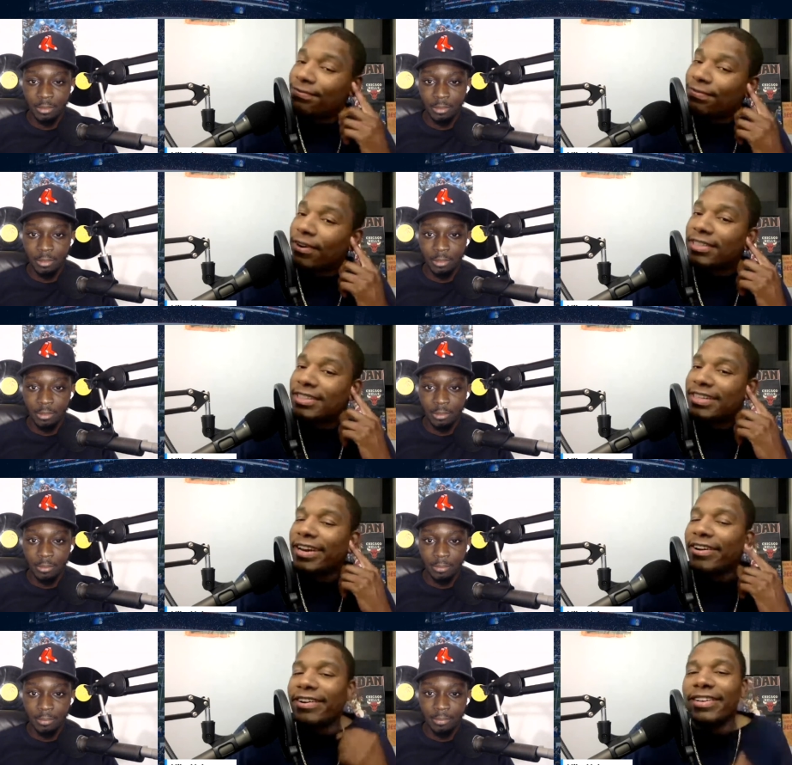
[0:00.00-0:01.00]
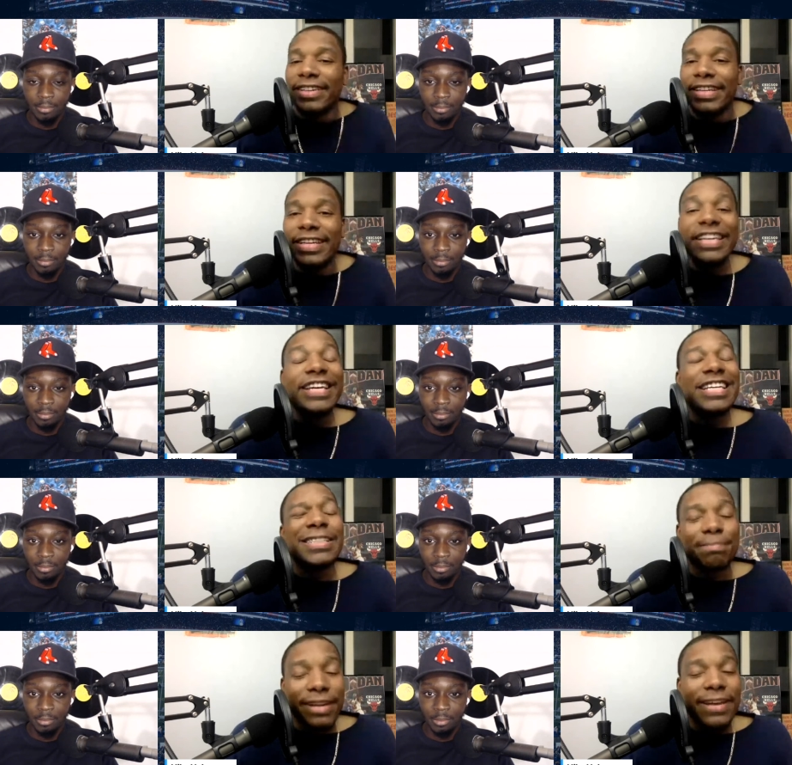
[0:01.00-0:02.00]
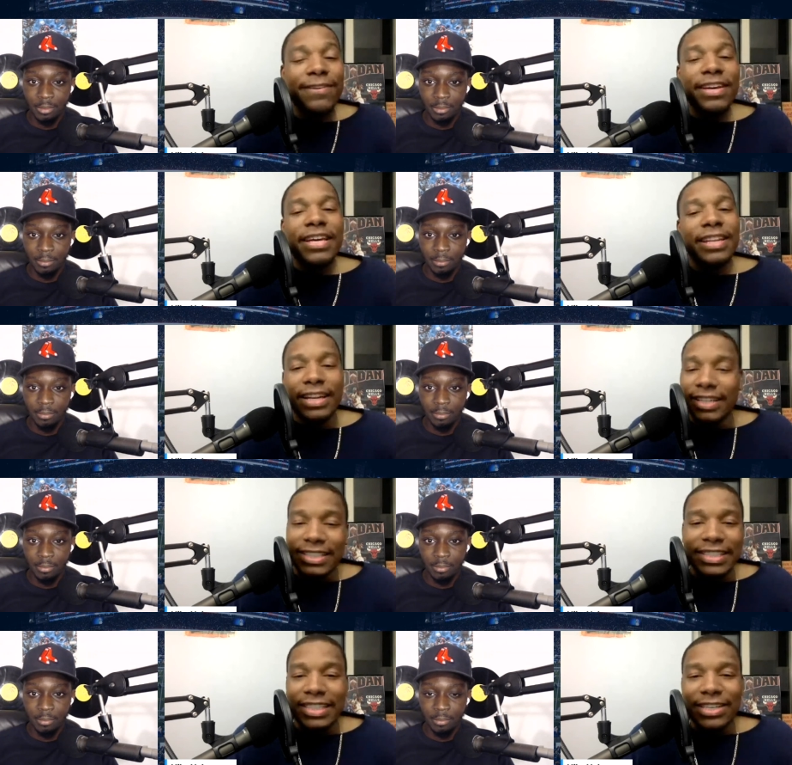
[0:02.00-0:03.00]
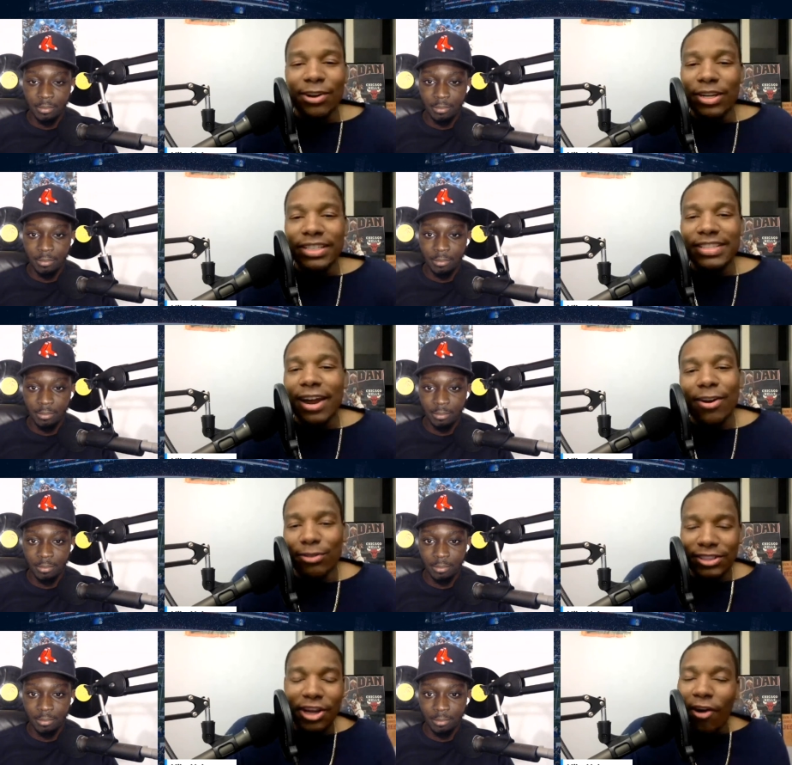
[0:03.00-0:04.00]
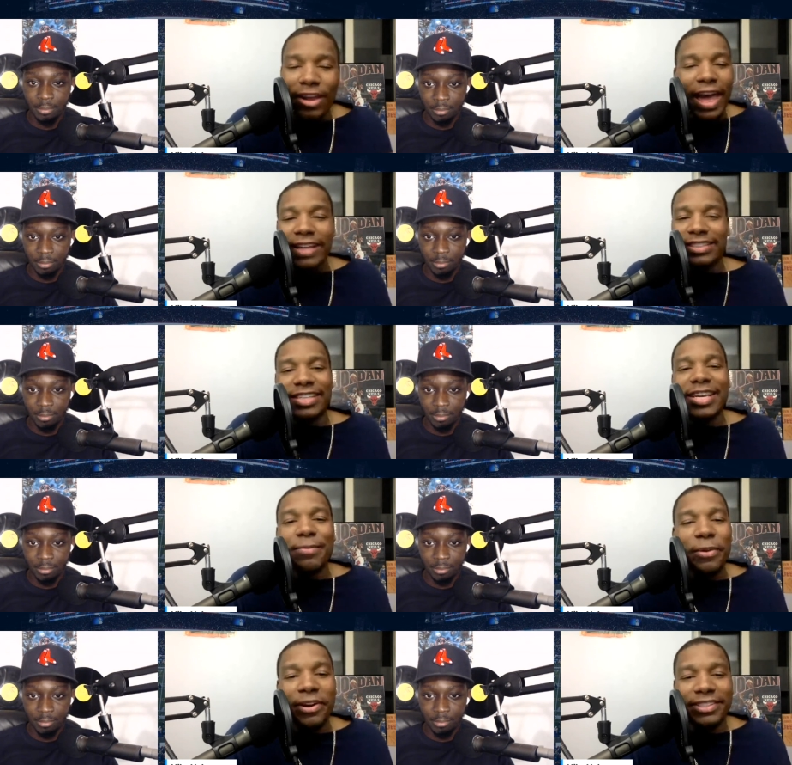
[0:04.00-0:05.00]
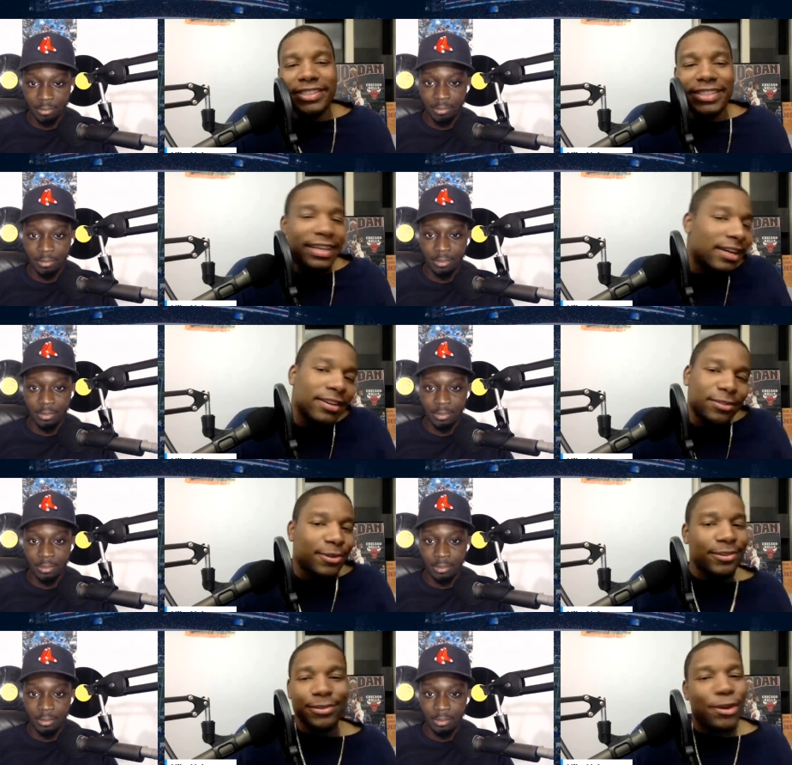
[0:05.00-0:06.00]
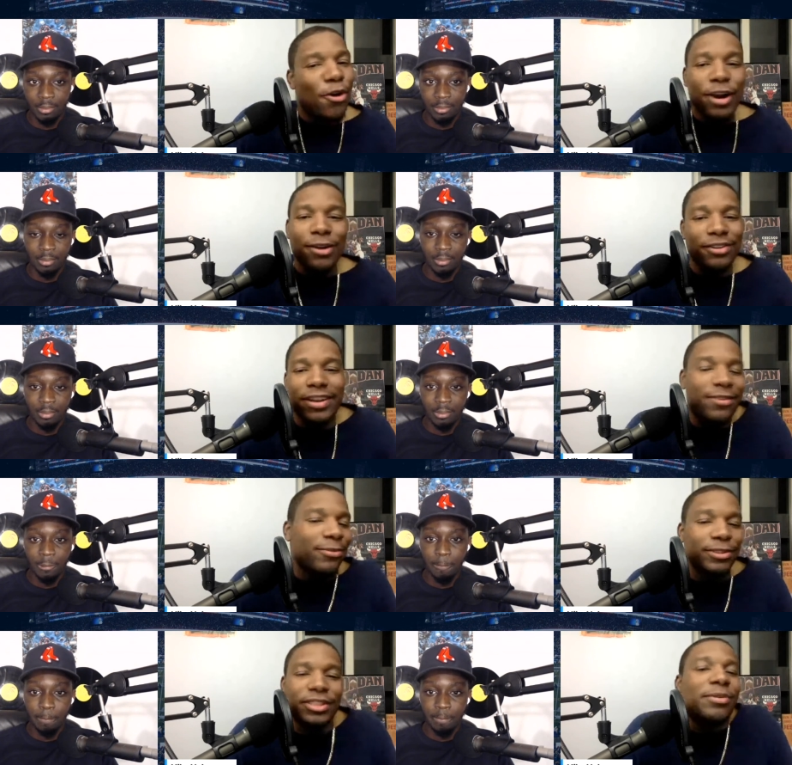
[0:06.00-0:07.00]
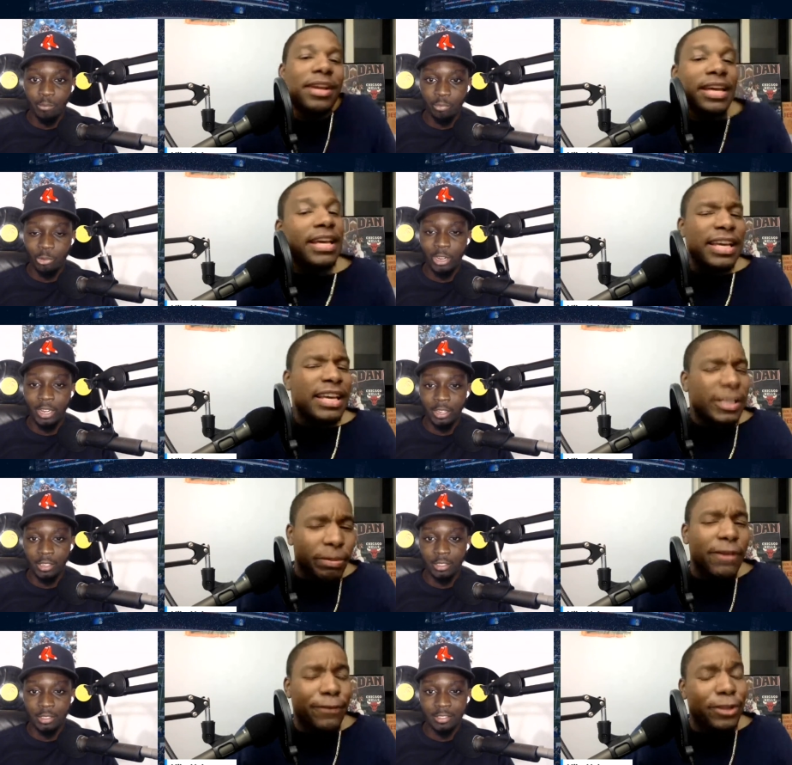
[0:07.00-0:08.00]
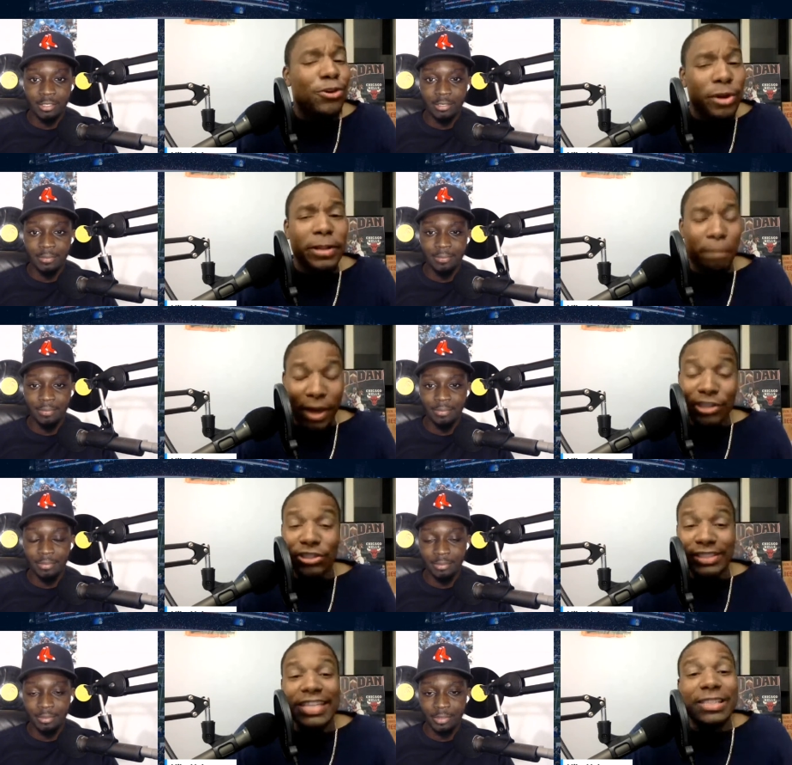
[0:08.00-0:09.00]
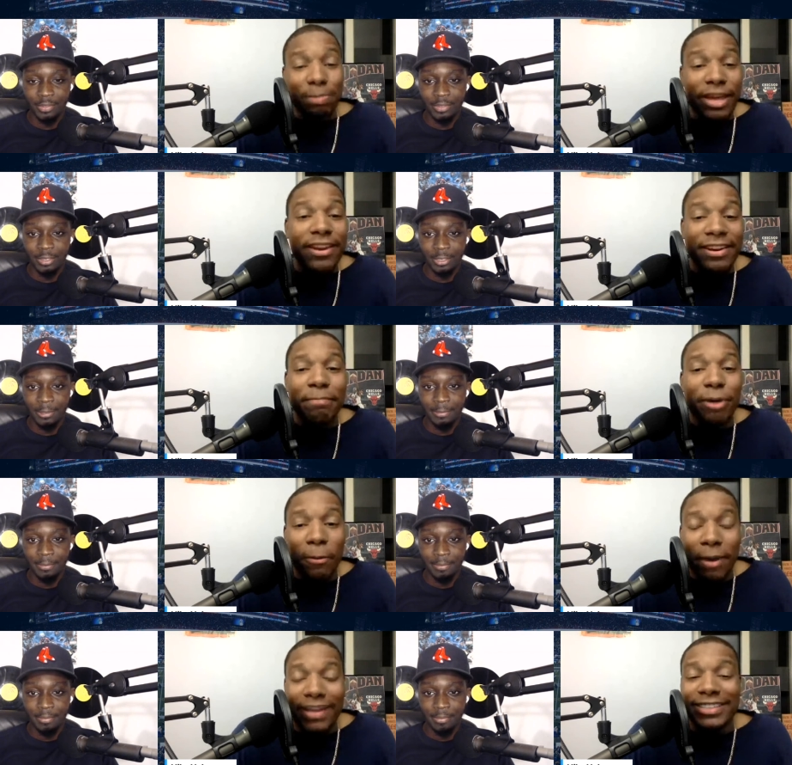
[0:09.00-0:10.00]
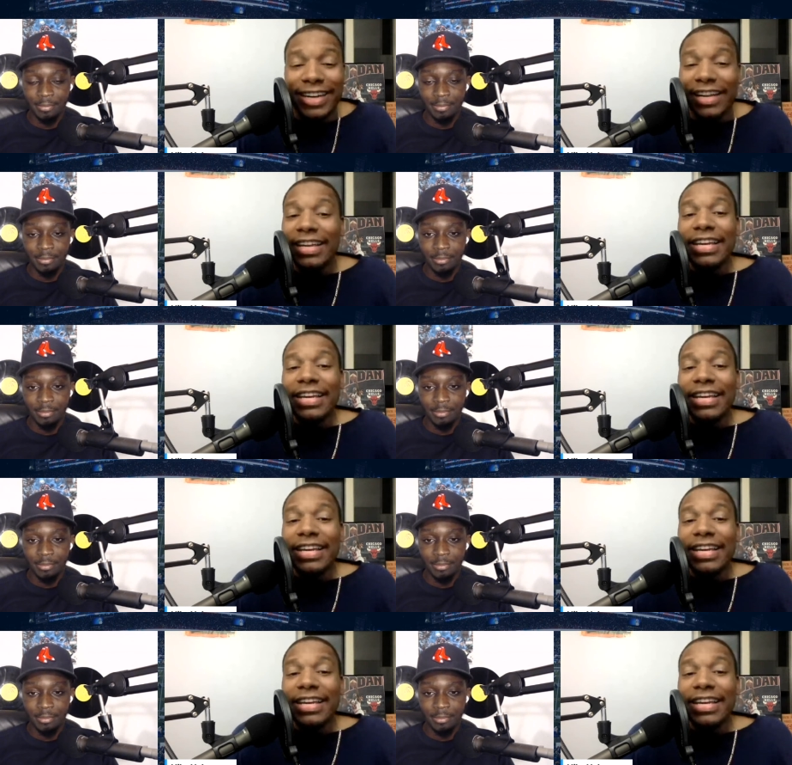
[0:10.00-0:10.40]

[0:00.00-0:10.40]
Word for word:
Speaker 1: first year in the league. He's playing like this is a he's not on a sorry ass team where it's just like, oh well, we're going out there and we'll see what right. He's playing for the New England Patriots and he's playing under Bill Belichick.